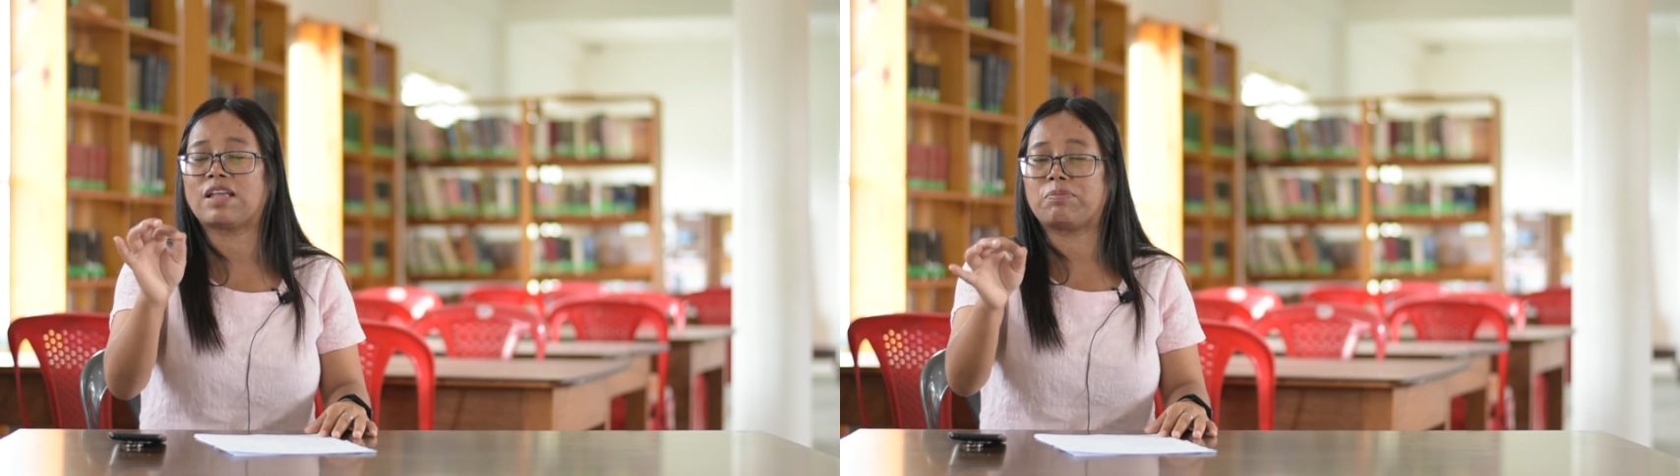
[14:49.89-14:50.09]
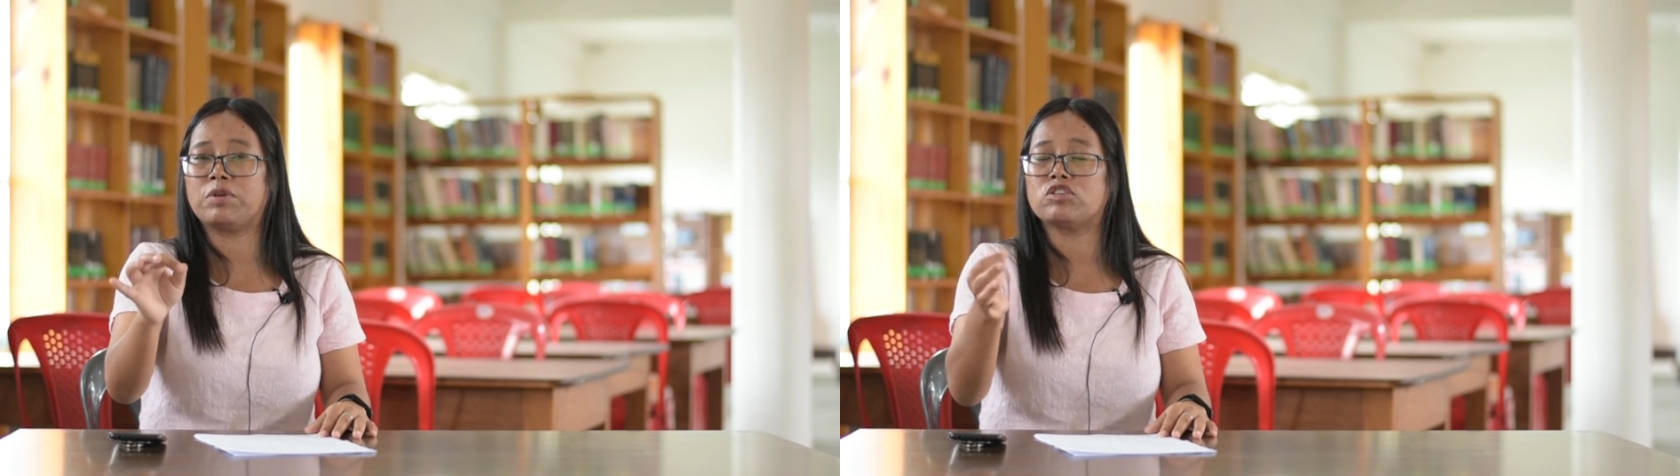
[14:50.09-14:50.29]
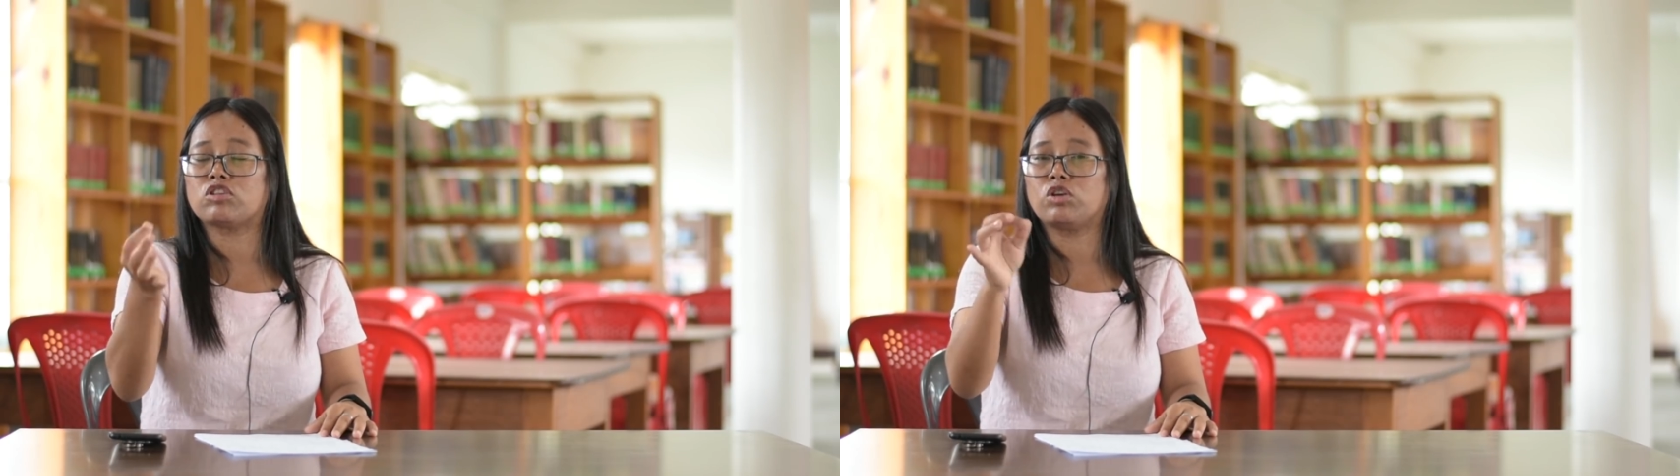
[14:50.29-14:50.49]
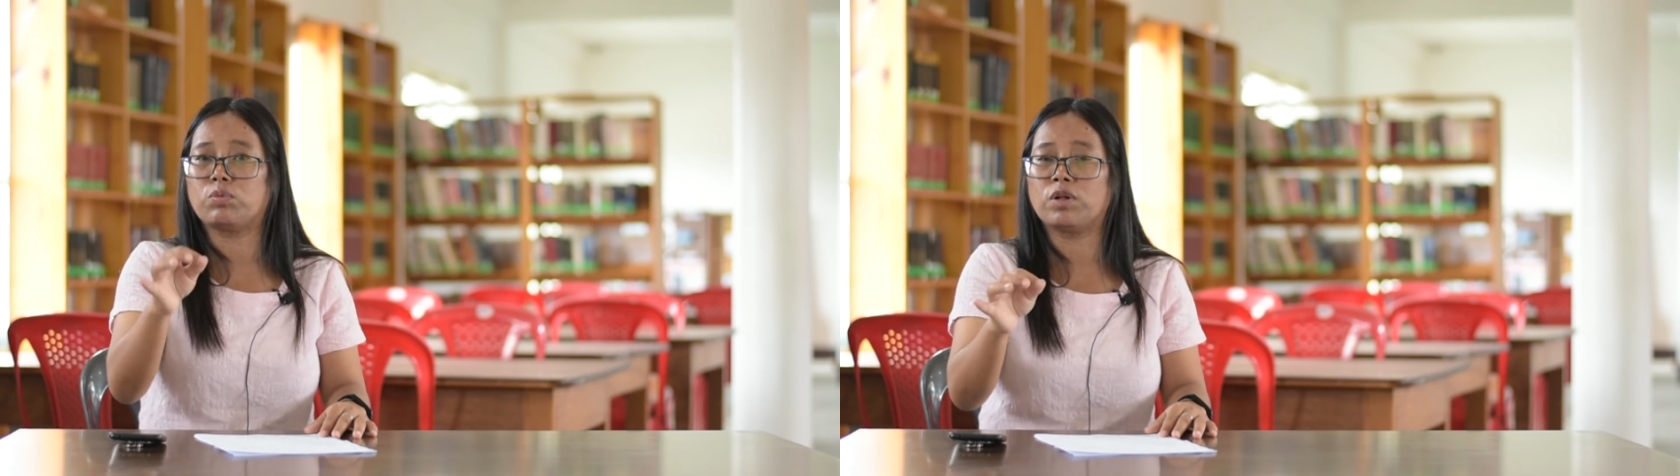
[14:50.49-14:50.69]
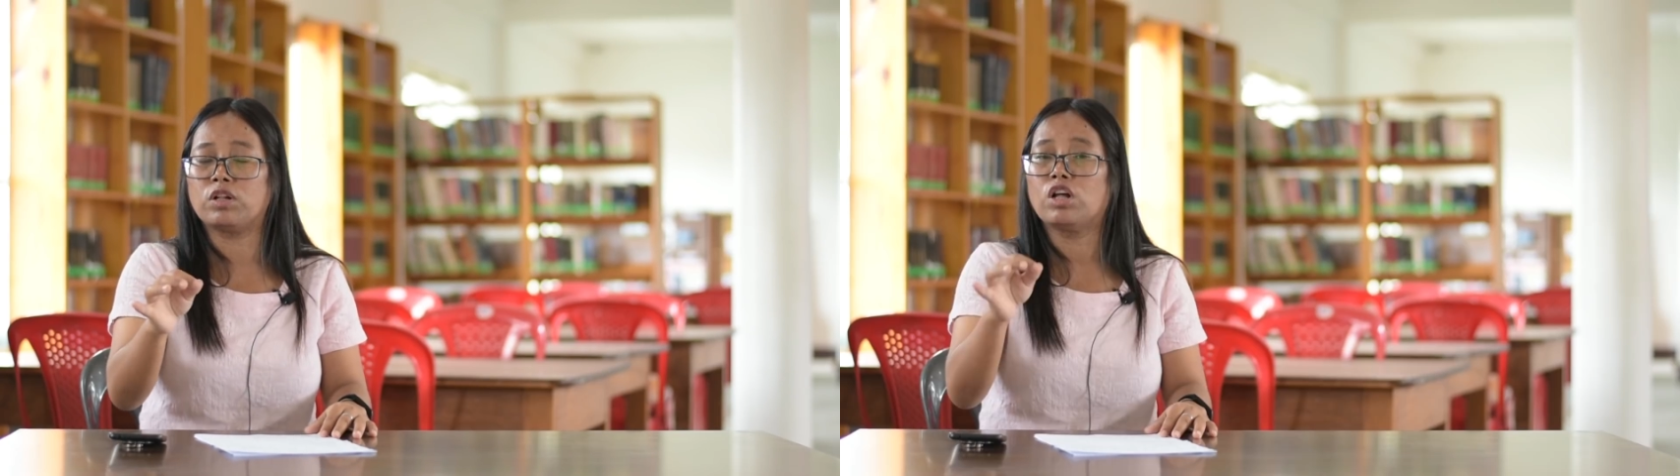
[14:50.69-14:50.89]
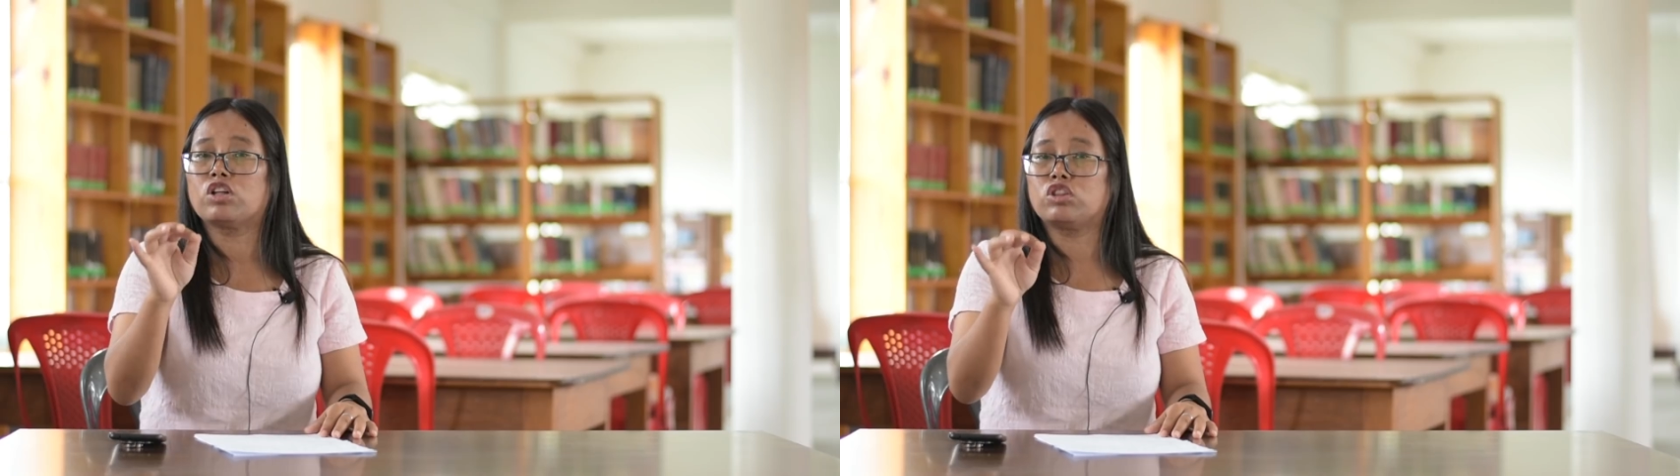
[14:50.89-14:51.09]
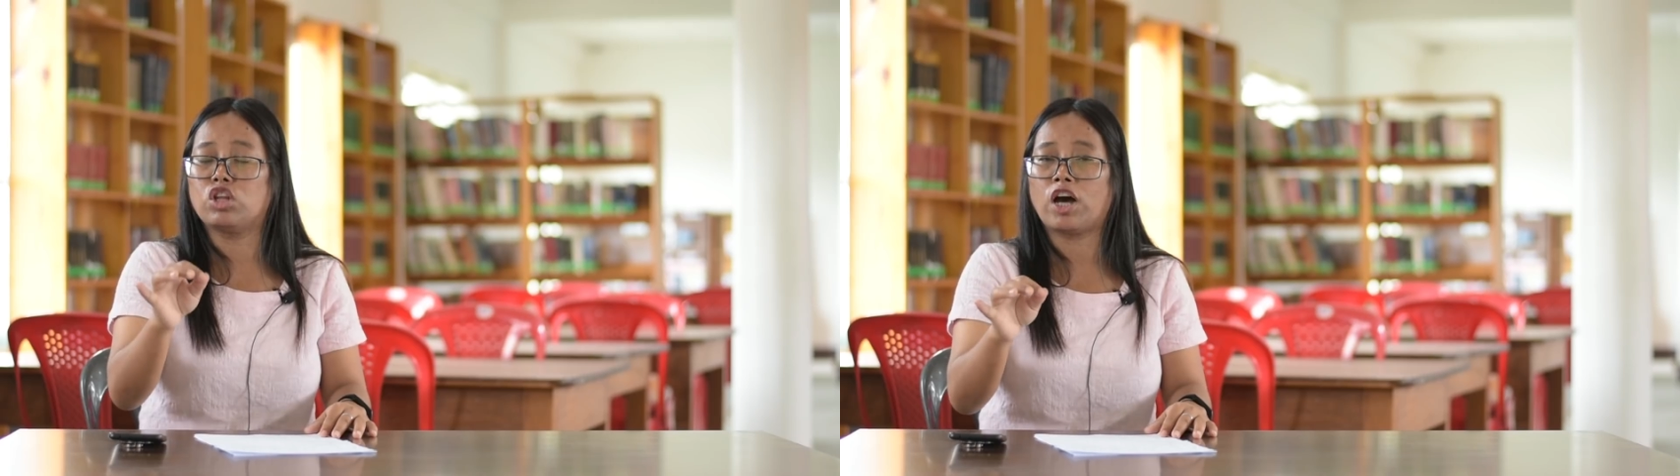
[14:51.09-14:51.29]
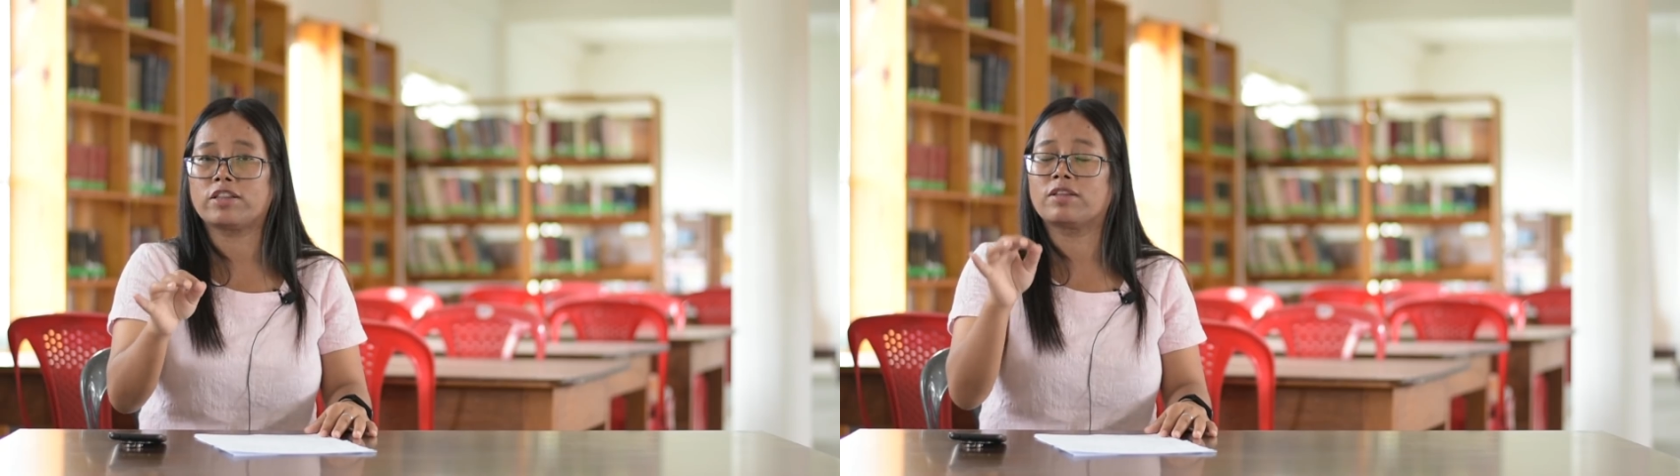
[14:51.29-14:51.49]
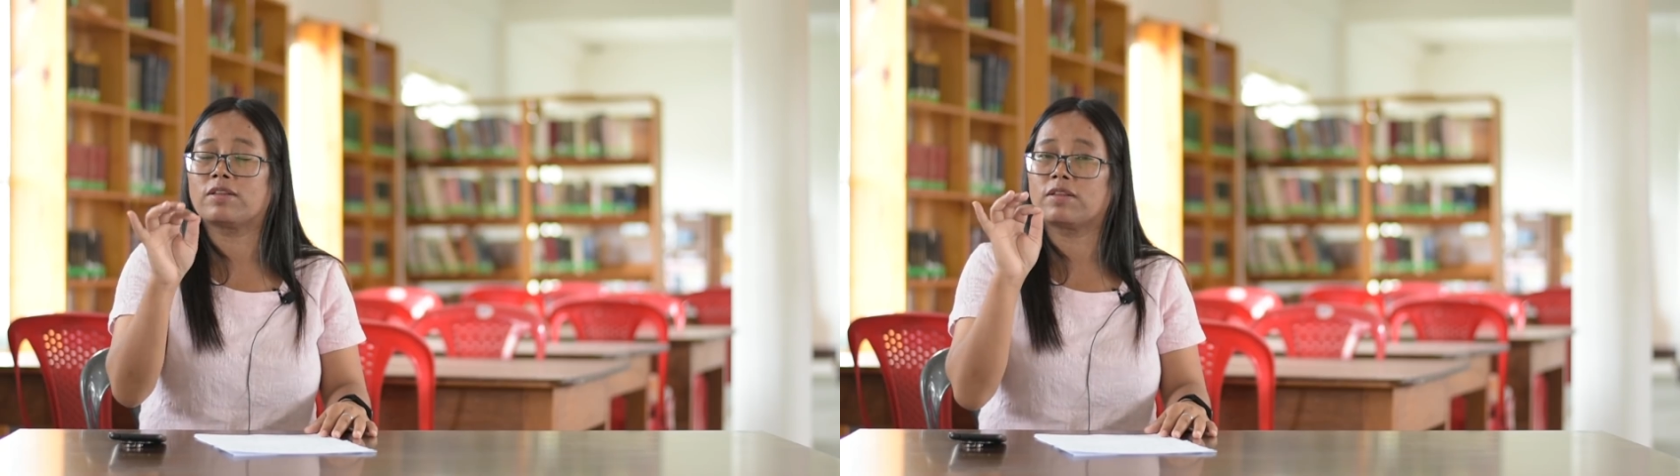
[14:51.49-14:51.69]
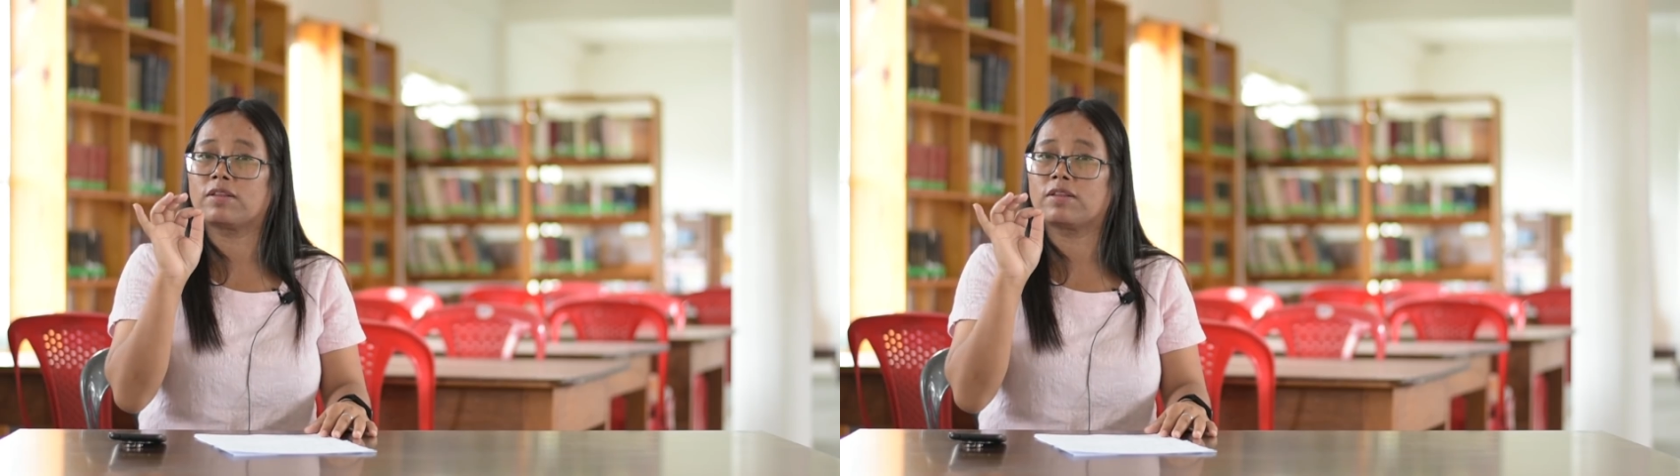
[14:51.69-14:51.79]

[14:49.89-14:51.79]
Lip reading: That means you will not